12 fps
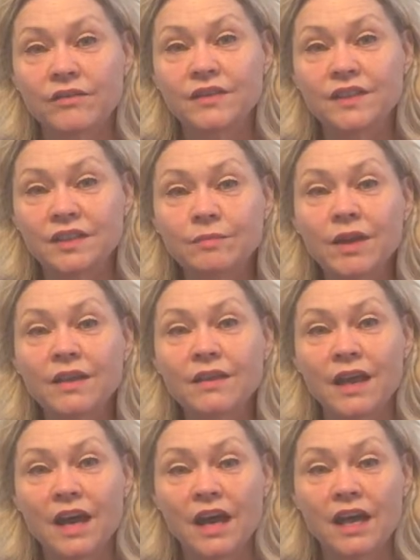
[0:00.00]
edema
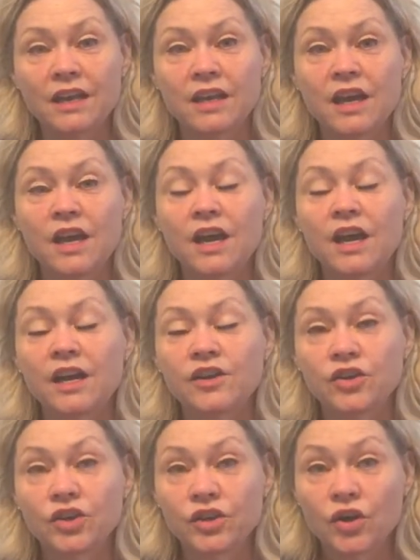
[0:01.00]
that
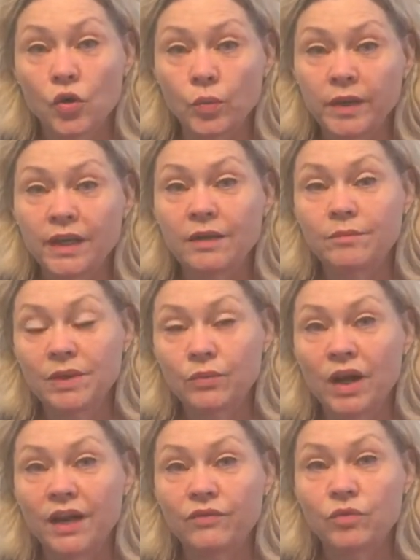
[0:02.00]
your OB and
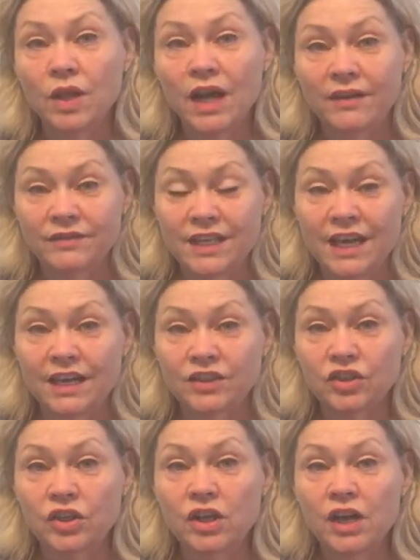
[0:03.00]
midwife will have to
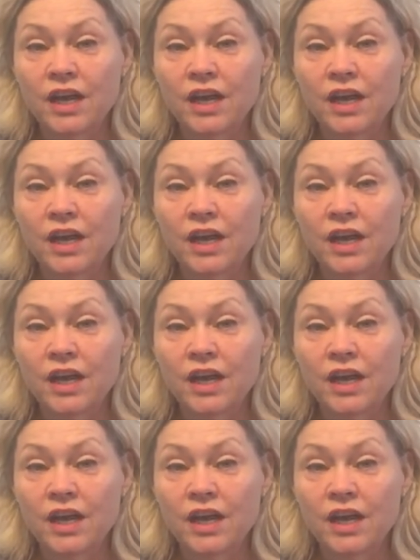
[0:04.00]
handle.